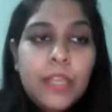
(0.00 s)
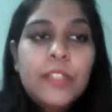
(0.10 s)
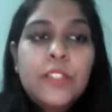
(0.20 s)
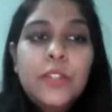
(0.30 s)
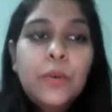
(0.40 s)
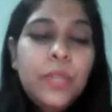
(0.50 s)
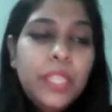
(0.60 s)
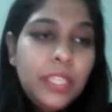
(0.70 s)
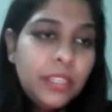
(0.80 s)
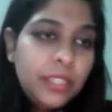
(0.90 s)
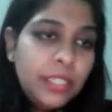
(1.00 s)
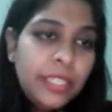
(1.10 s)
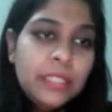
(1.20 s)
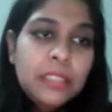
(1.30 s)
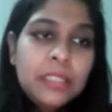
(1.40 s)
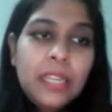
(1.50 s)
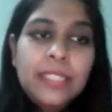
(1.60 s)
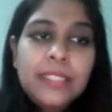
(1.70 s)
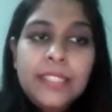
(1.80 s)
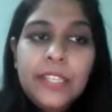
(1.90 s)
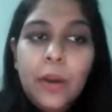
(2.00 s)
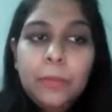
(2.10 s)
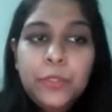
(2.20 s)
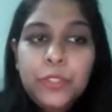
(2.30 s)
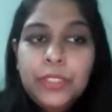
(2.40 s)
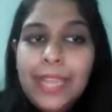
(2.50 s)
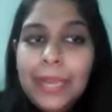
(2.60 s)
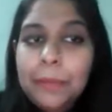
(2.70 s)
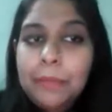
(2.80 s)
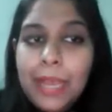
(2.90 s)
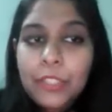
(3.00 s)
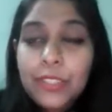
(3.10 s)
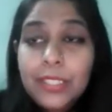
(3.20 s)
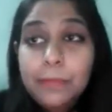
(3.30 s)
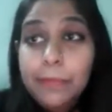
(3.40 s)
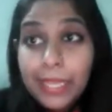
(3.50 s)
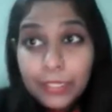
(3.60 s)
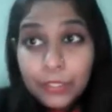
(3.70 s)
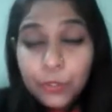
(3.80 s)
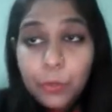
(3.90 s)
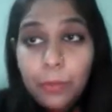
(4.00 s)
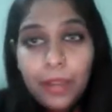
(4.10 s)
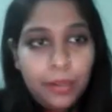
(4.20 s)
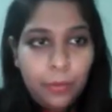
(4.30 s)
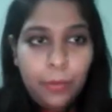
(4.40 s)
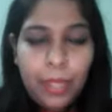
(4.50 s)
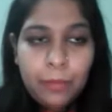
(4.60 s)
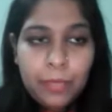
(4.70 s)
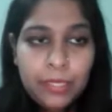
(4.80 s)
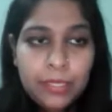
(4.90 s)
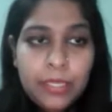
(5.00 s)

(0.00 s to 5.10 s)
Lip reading: So here is the option that matches best to my requirement.